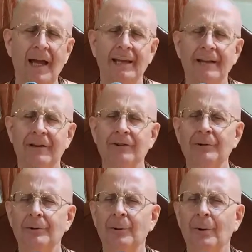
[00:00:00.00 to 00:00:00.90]
Now
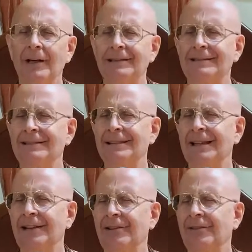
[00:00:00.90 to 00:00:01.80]
201
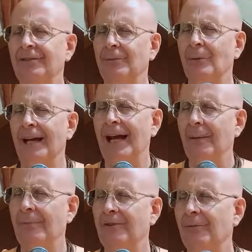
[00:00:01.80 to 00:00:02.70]
is what
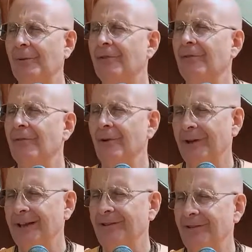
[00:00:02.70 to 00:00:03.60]
happens with
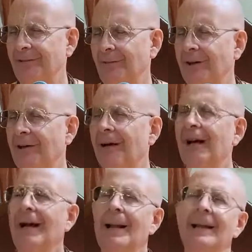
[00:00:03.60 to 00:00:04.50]
devotees, where
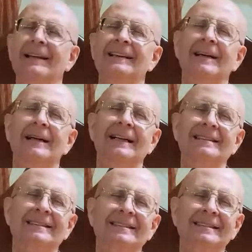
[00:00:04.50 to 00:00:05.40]

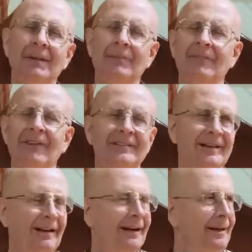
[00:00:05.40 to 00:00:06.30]
some of the
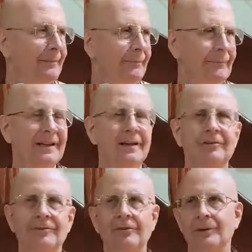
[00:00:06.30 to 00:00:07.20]
time,
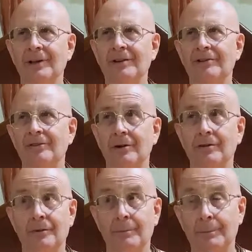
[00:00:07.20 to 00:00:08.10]
because devotees are
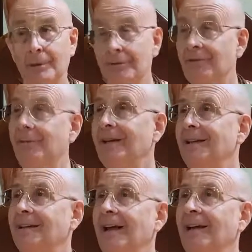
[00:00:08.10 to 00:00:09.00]
supposed to be
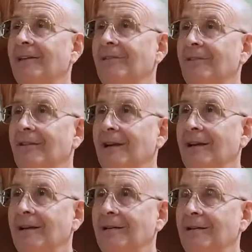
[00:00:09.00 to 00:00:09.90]
engaged
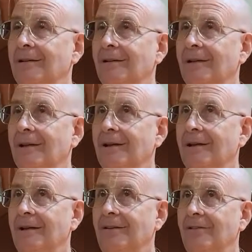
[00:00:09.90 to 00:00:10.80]
in the
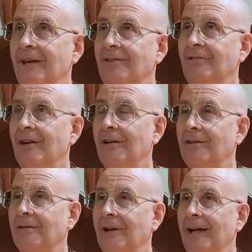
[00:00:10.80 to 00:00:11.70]

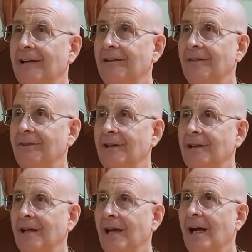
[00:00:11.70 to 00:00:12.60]
evangelical activity
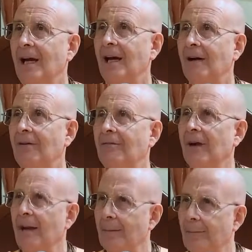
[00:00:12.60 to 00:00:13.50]
of
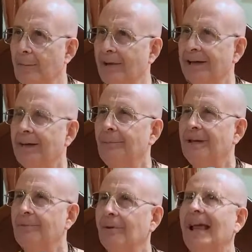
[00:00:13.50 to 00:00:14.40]
bringing
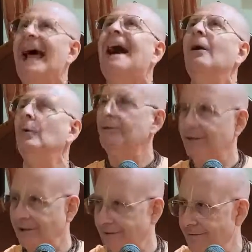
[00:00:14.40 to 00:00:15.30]
people out
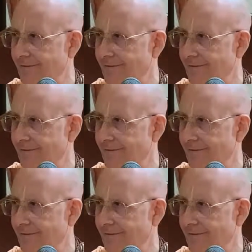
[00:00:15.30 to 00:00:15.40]
of